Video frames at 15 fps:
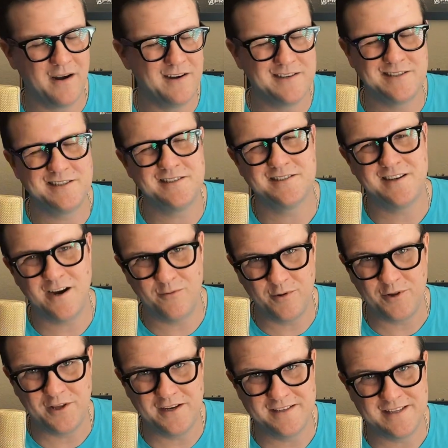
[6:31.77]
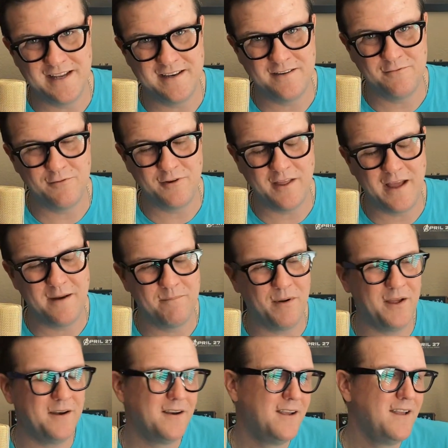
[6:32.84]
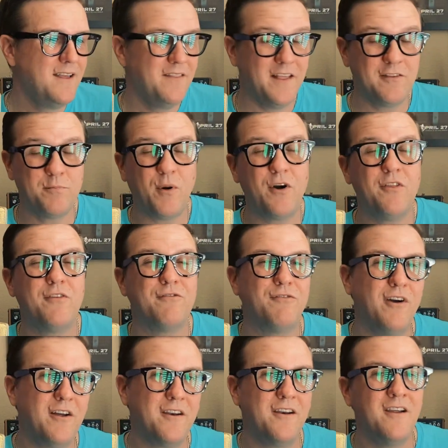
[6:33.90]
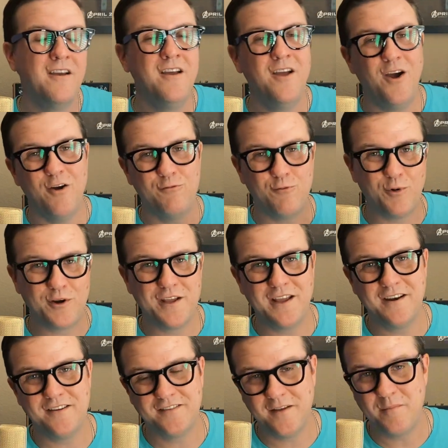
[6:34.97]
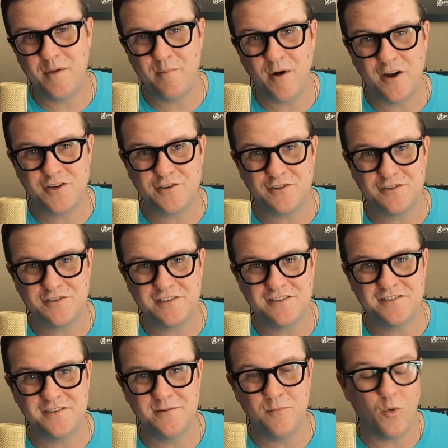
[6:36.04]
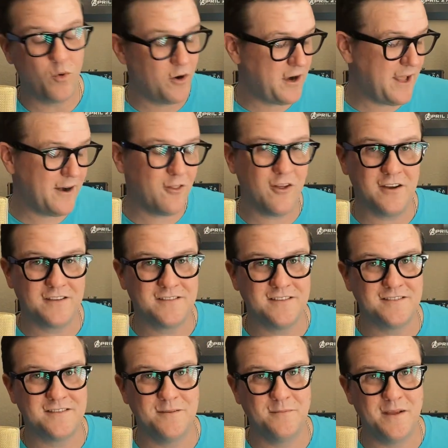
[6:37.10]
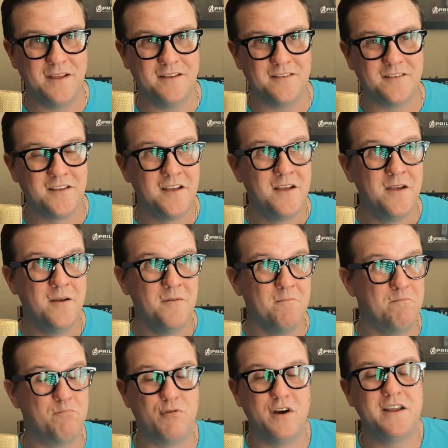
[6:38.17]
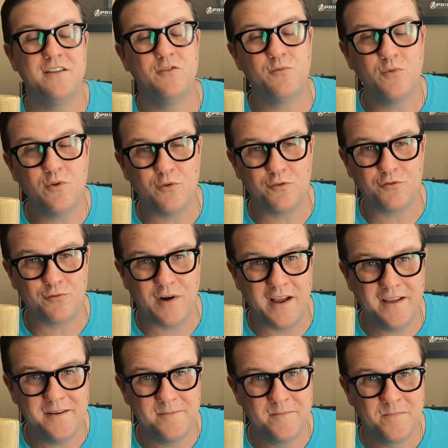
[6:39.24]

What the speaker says: It's just not really intended for that, but that's part of the fun of working in a semi-modular system or an analog system, is breaking the rules, right?